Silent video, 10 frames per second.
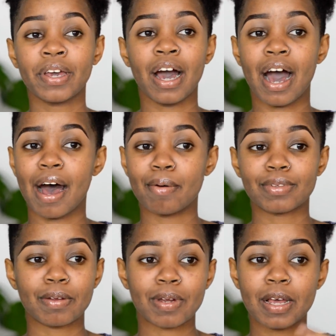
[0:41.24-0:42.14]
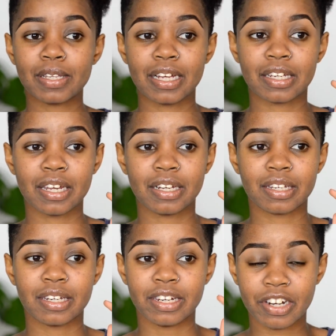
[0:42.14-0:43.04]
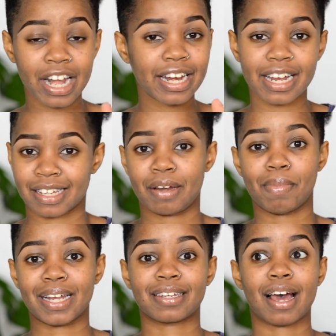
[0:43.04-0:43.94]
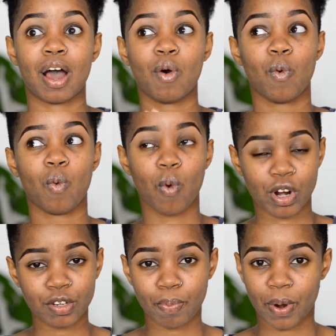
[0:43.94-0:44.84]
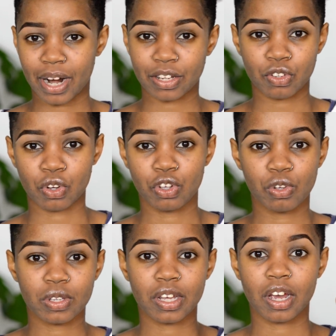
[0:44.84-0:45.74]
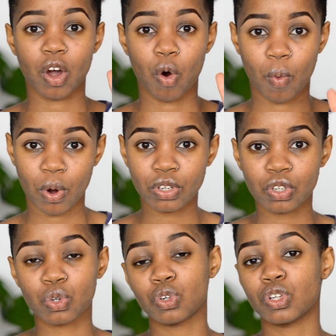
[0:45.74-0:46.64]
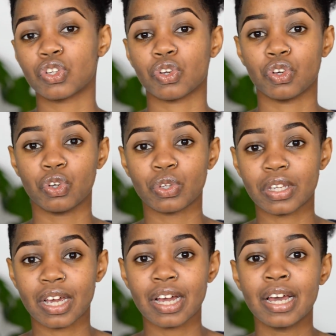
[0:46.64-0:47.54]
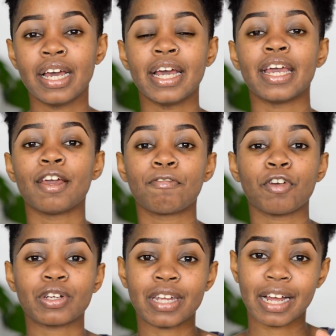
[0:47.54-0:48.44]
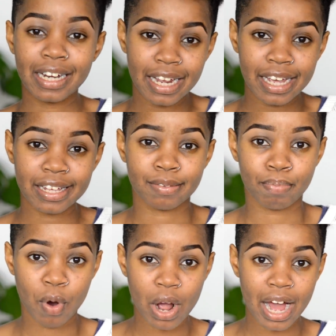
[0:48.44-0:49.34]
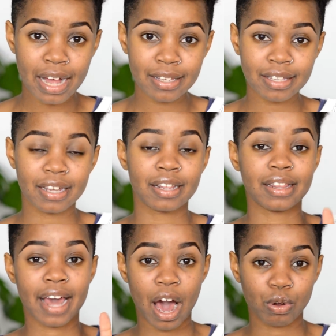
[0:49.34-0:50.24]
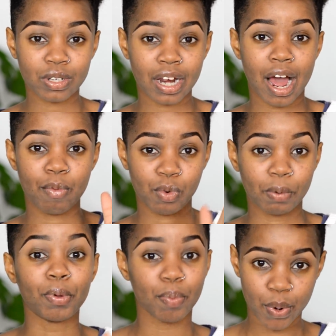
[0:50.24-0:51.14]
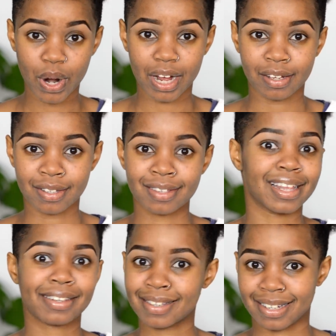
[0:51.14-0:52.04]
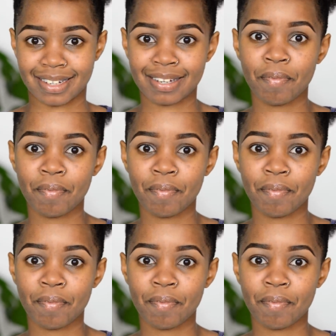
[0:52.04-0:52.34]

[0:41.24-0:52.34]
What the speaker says: Sometimes it really doesn't matter what products you're using or what tools you're using. If your technique is bogus, the outcome will be bogus. That's it.